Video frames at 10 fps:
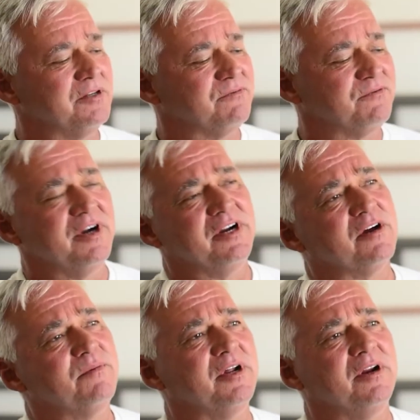I was afraid to
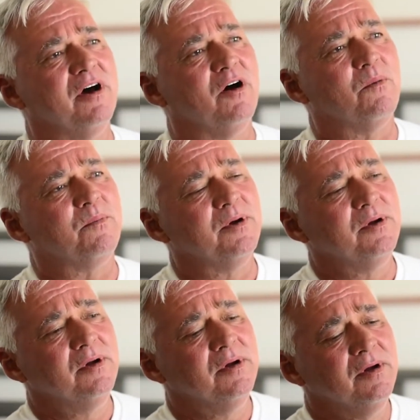come in and help.
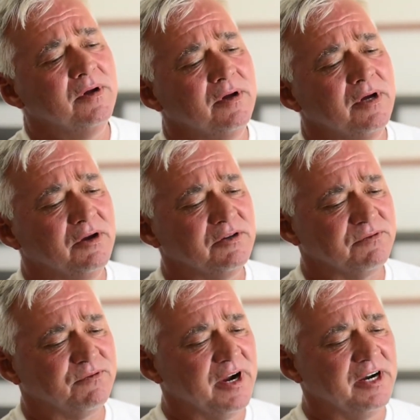It was
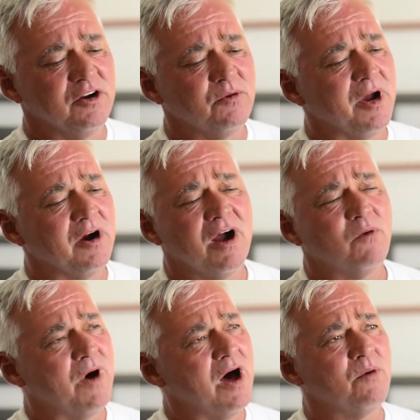afraid that no matter
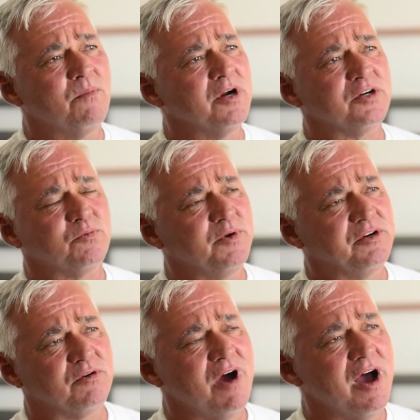how much we
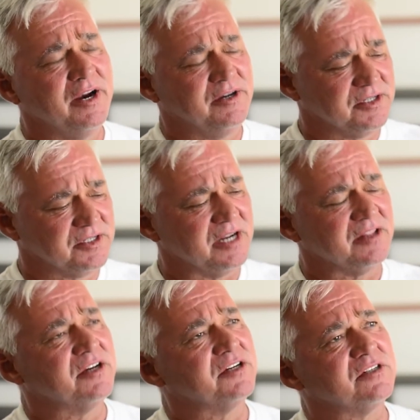tried to
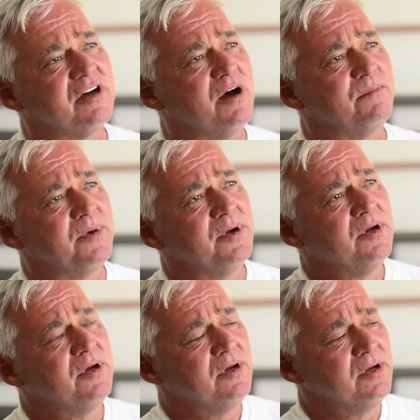set things up
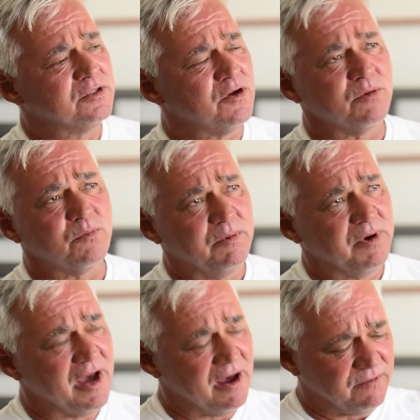so that we
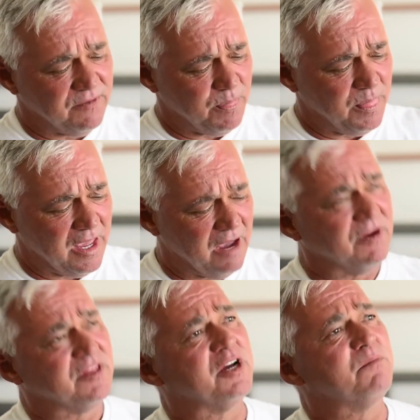would have
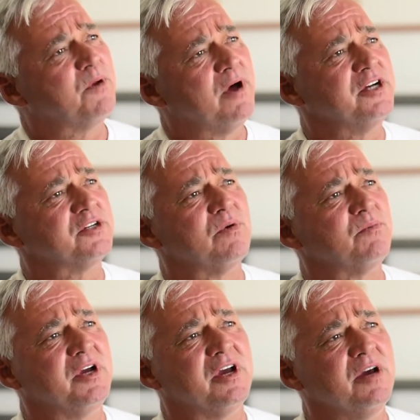everything in place when
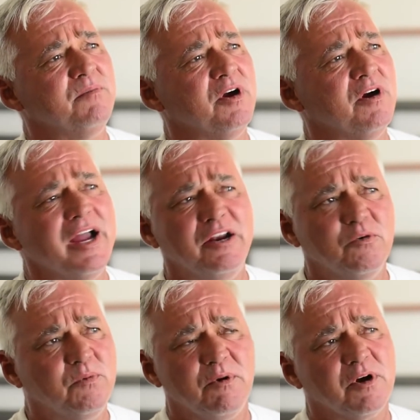we came here, I knew
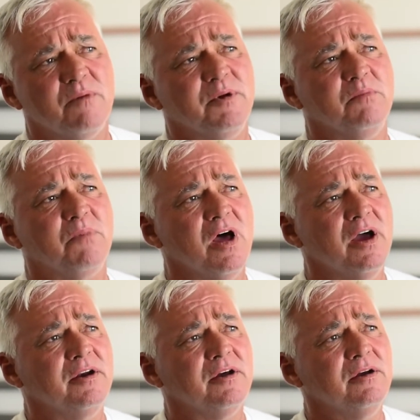we were coming in
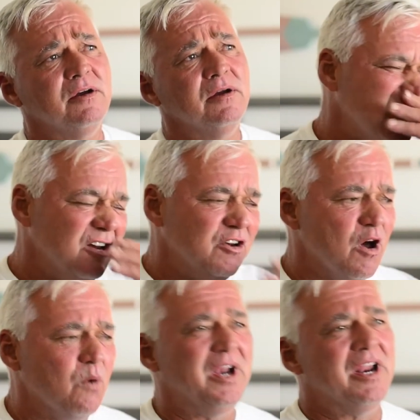blind.
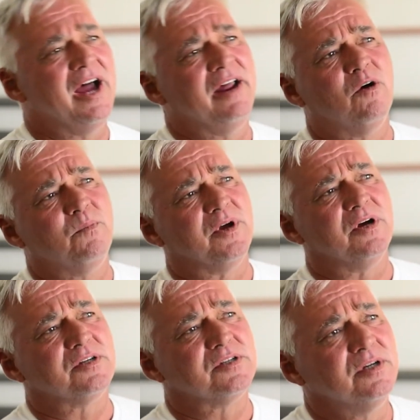Knowing that helped
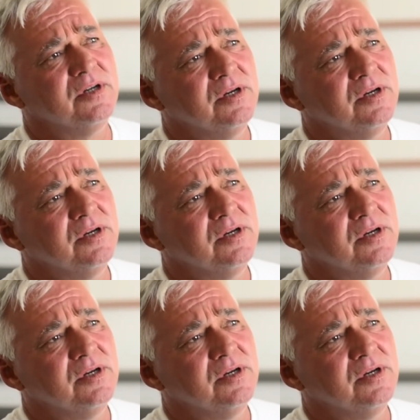us